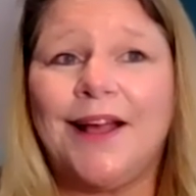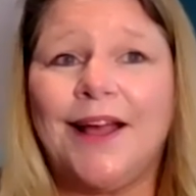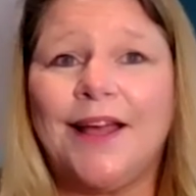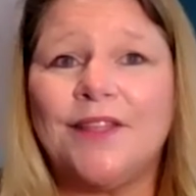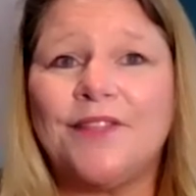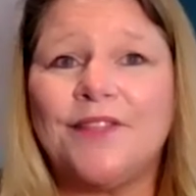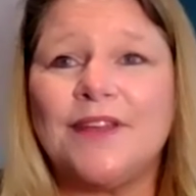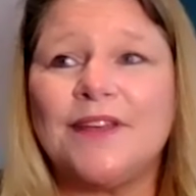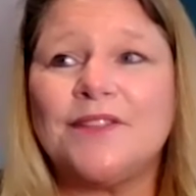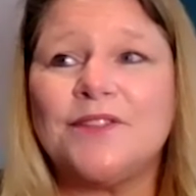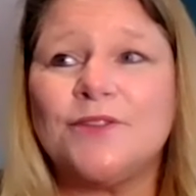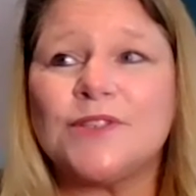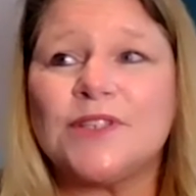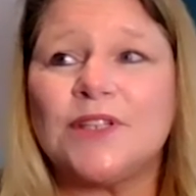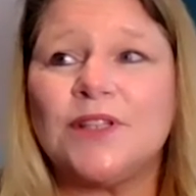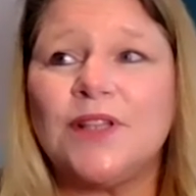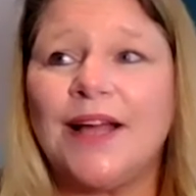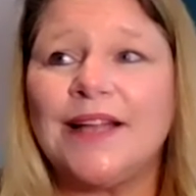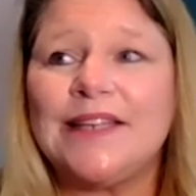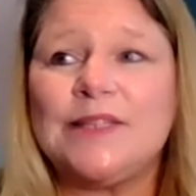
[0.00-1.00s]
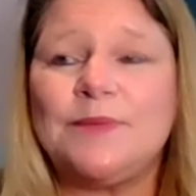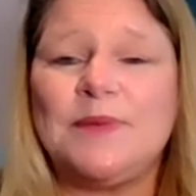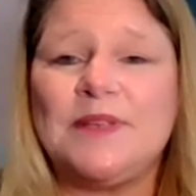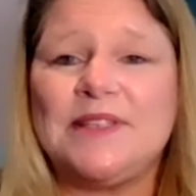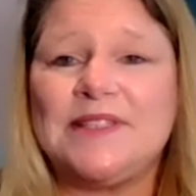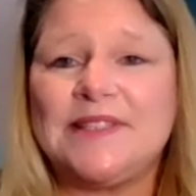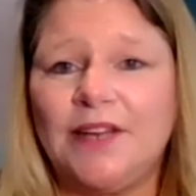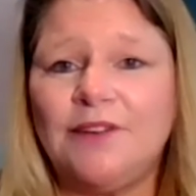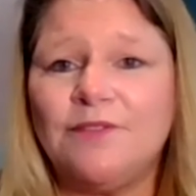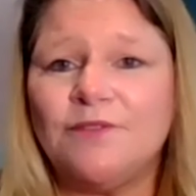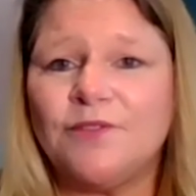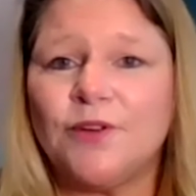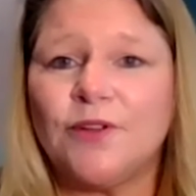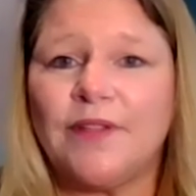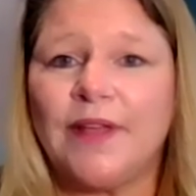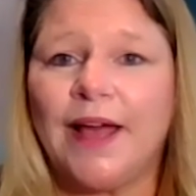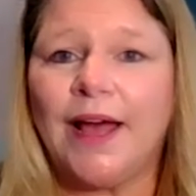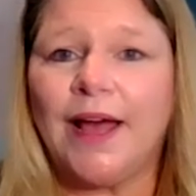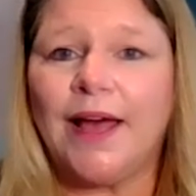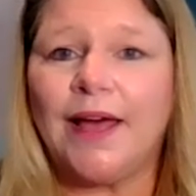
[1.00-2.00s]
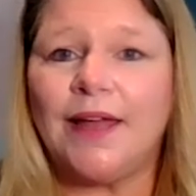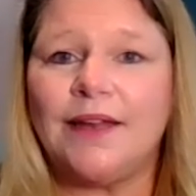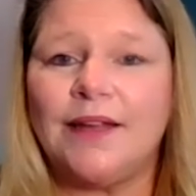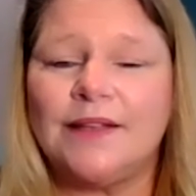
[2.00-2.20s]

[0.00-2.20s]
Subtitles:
I think there's a lot to be said for that.